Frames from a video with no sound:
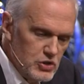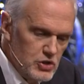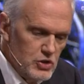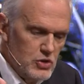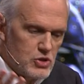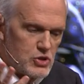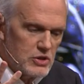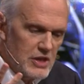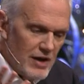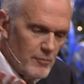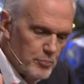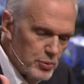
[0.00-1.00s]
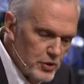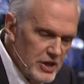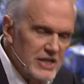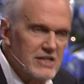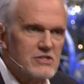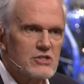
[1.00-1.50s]
news that
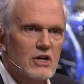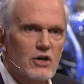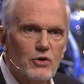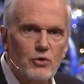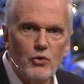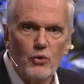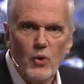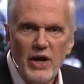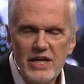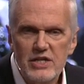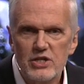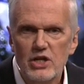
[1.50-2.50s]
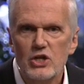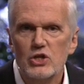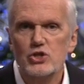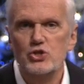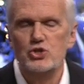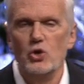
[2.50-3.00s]
brings great
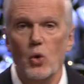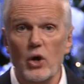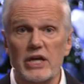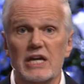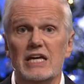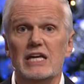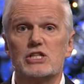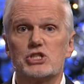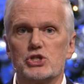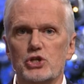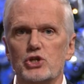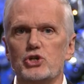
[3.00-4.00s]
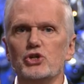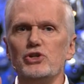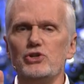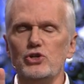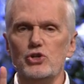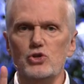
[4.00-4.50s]
joy. It's the good
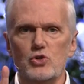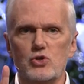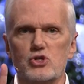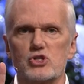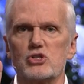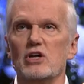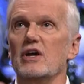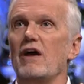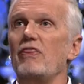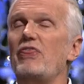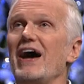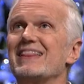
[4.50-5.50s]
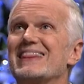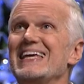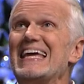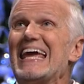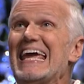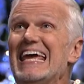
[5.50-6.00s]
news that
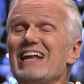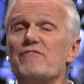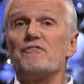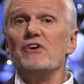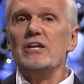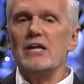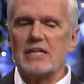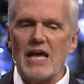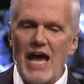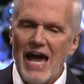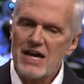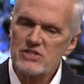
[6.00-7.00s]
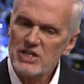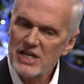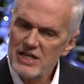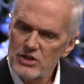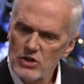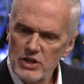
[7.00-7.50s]
the infinite has
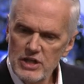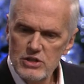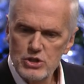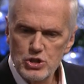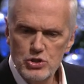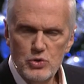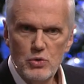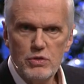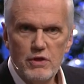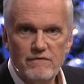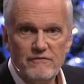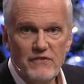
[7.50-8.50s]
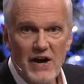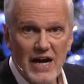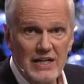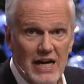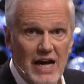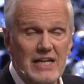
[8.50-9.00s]
entered into the
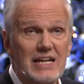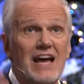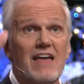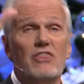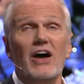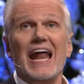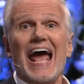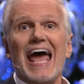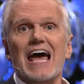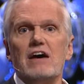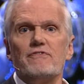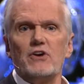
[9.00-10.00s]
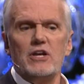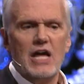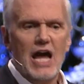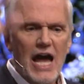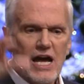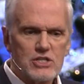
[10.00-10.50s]
finite, that heaven
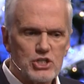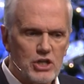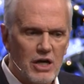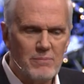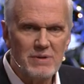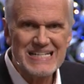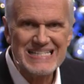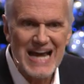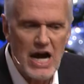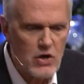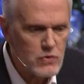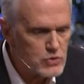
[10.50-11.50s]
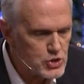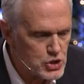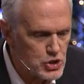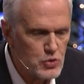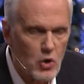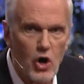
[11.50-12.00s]
has come down
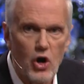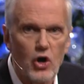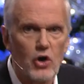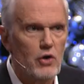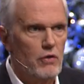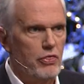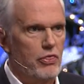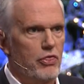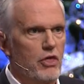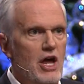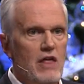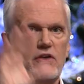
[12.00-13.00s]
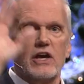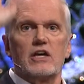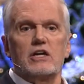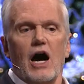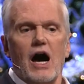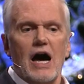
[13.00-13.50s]
to earth, that
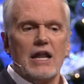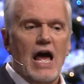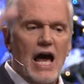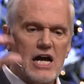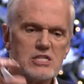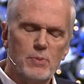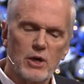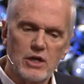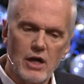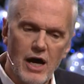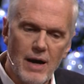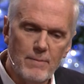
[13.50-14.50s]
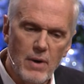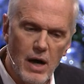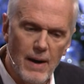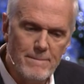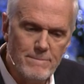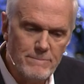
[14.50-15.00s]
God has become
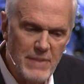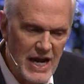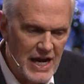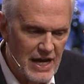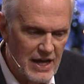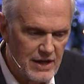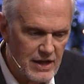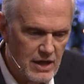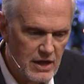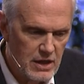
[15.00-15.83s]
a man